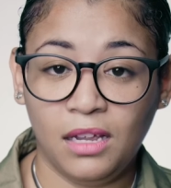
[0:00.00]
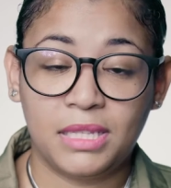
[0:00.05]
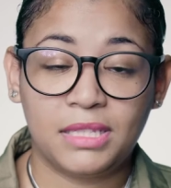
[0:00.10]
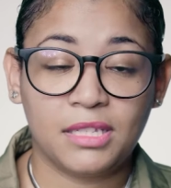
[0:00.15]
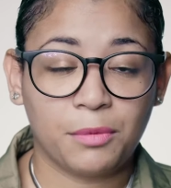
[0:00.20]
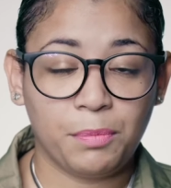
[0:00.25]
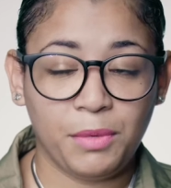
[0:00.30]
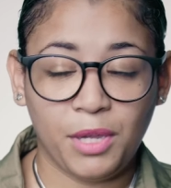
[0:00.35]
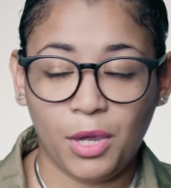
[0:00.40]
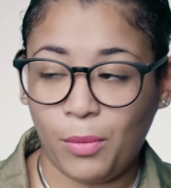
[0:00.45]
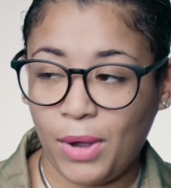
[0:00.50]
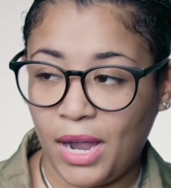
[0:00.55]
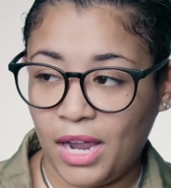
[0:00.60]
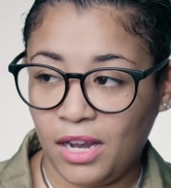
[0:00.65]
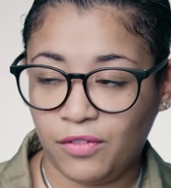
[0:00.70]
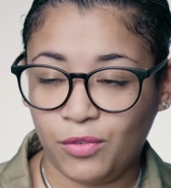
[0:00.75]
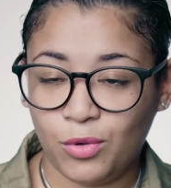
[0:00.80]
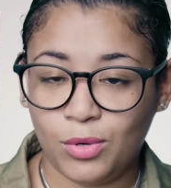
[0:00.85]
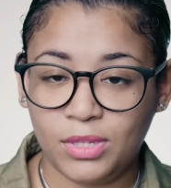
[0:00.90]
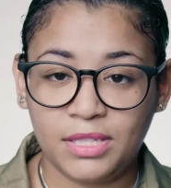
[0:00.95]
It took me a
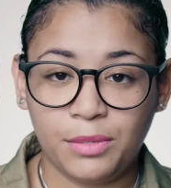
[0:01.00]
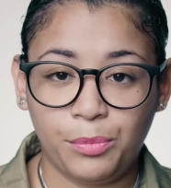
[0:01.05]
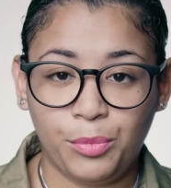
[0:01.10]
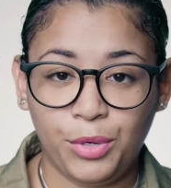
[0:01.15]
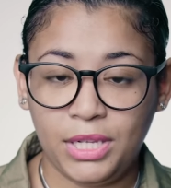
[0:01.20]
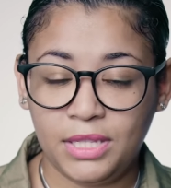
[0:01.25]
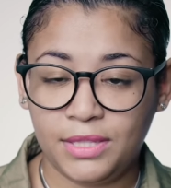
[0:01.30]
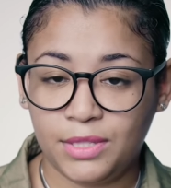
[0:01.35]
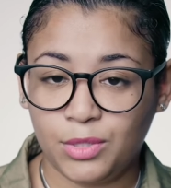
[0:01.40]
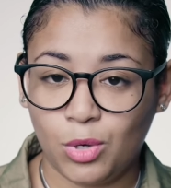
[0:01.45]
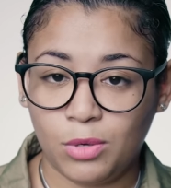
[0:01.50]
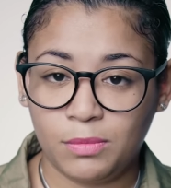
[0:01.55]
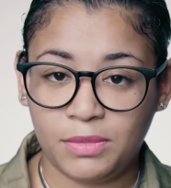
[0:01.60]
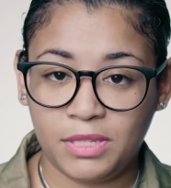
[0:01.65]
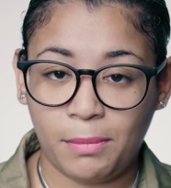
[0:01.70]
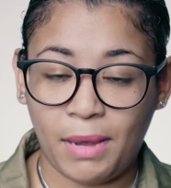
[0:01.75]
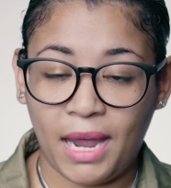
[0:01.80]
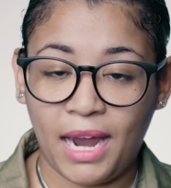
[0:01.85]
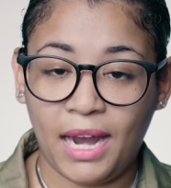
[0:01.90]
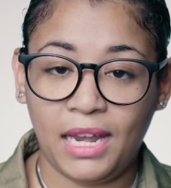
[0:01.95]
while, of course, to brainstorm
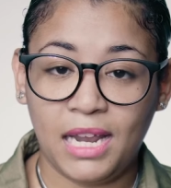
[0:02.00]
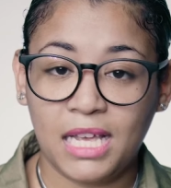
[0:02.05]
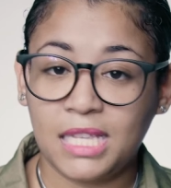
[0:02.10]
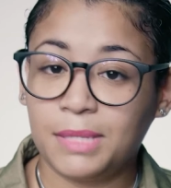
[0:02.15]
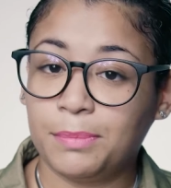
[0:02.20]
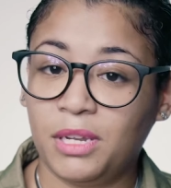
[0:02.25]
some ideas,